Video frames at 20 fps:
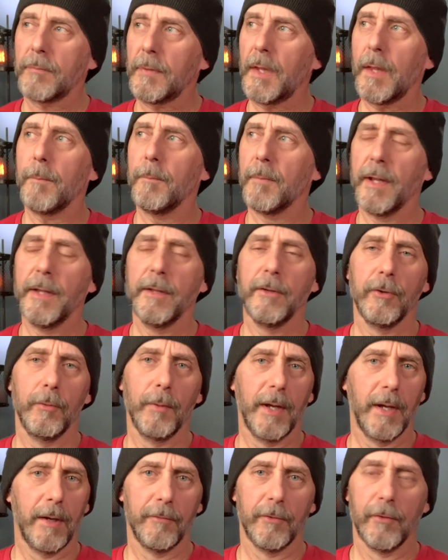but I do
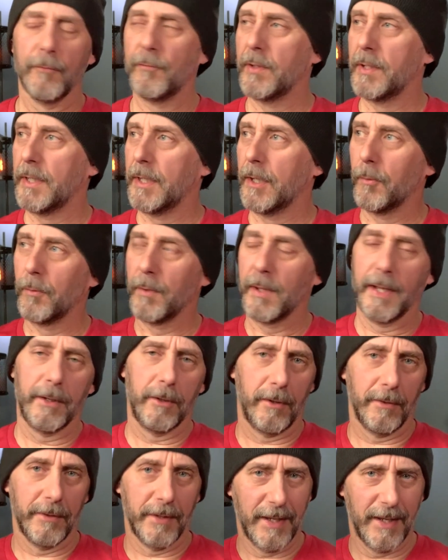have a video light
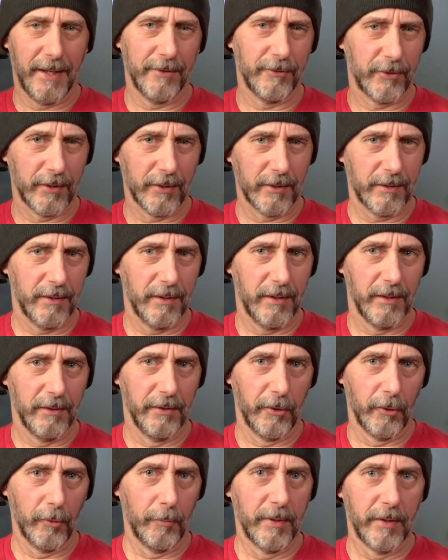on that has a
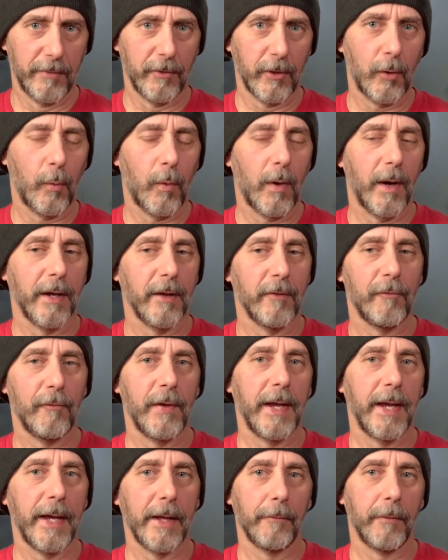little bit of a quiet
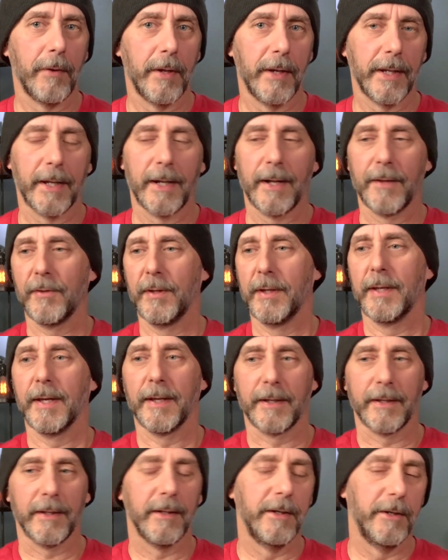fan running, and I think I
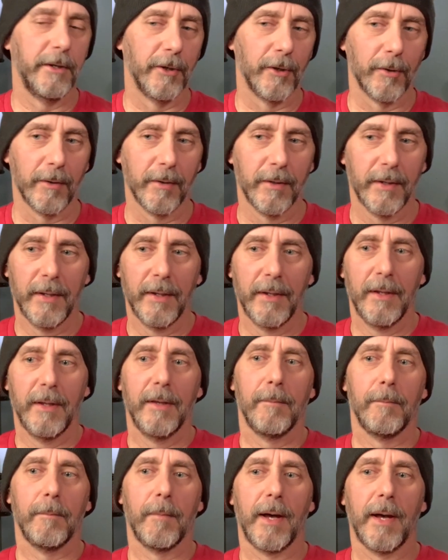can hear
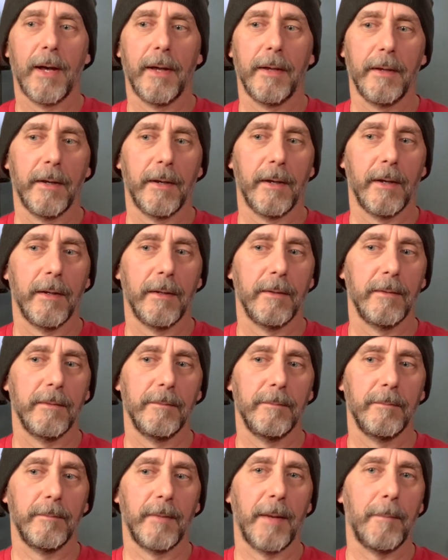my
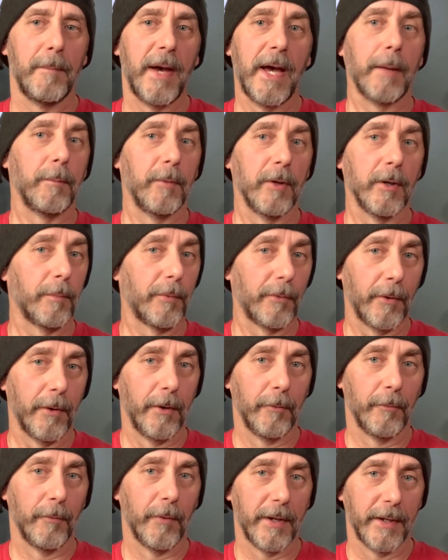my MacBook Pro
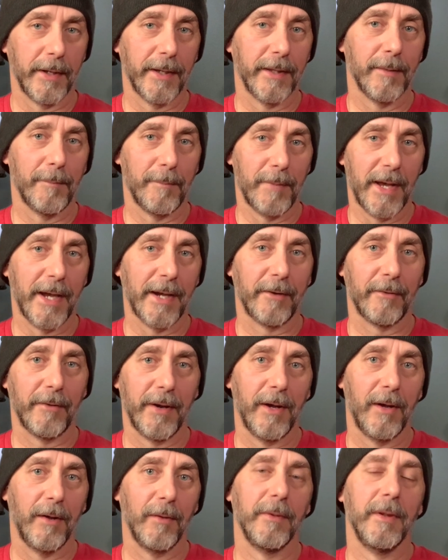running in the
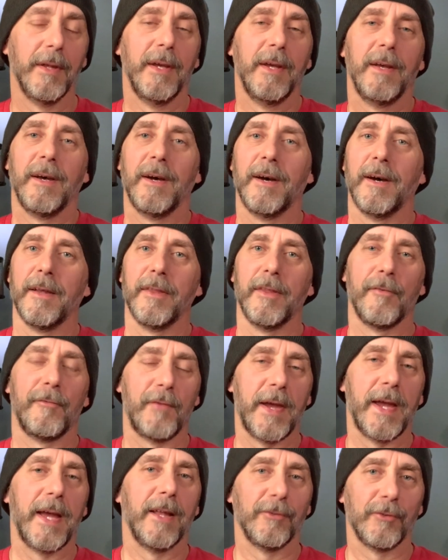background. The
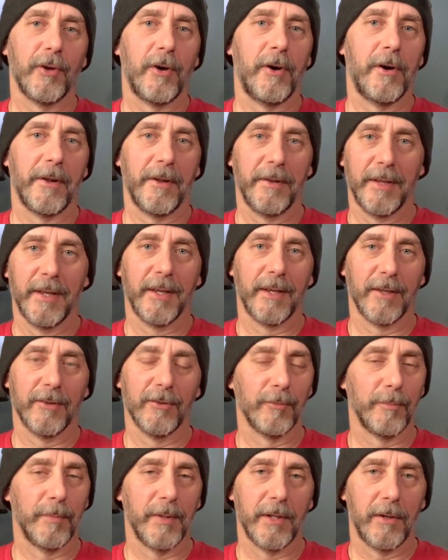fan's on it because it's
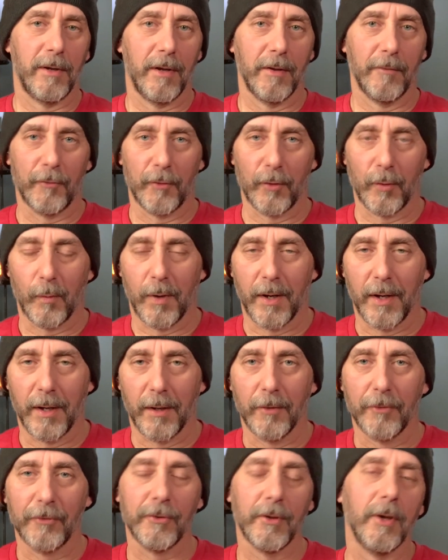been on for a
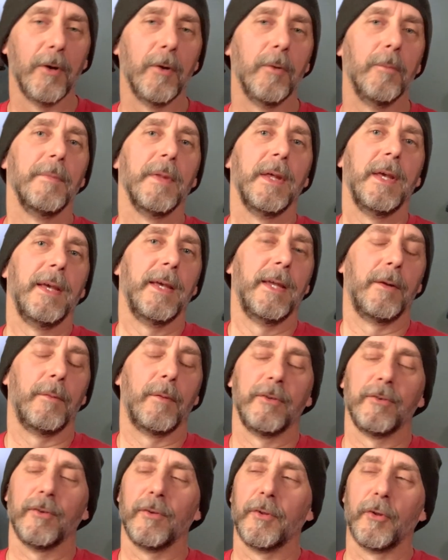while. So
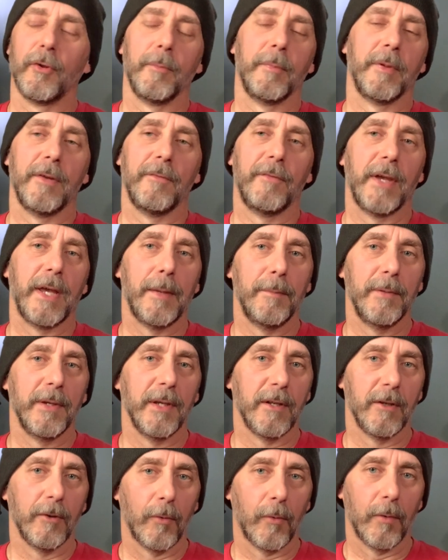anyways, a little bit of
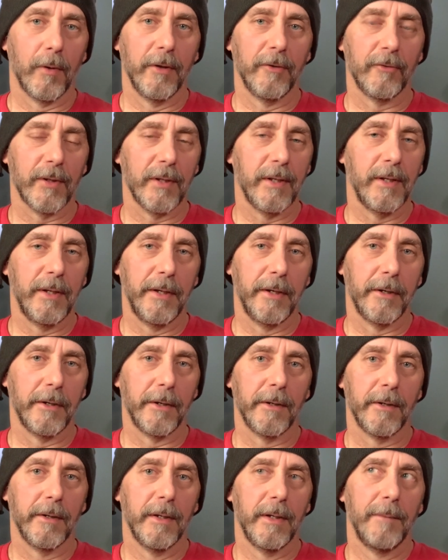ambient noise in
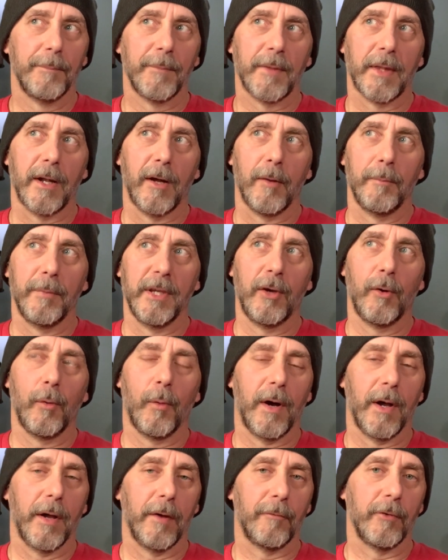here, and I'll be
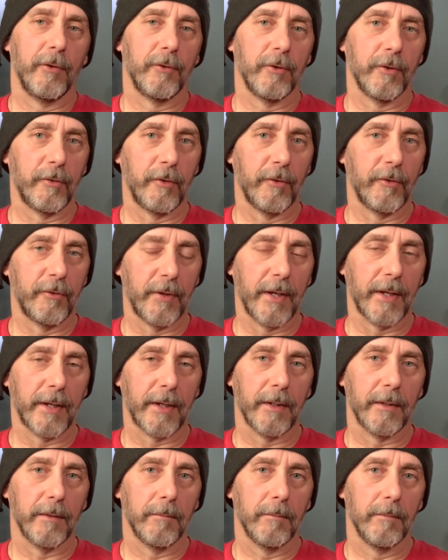quiet for just a second.